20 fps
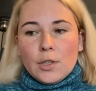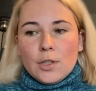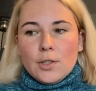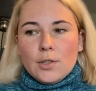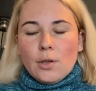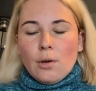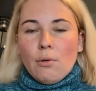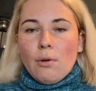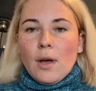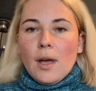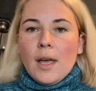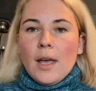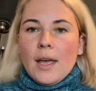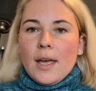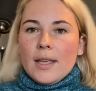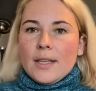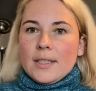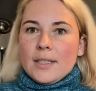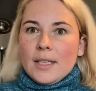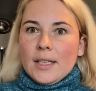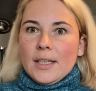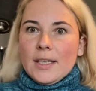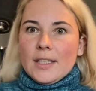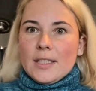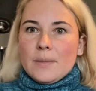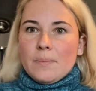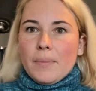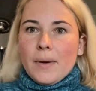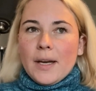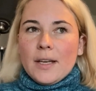So I think it's
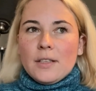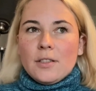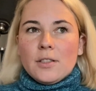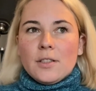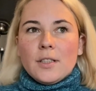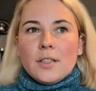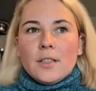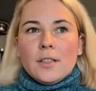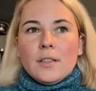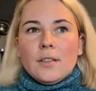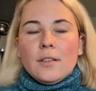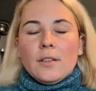better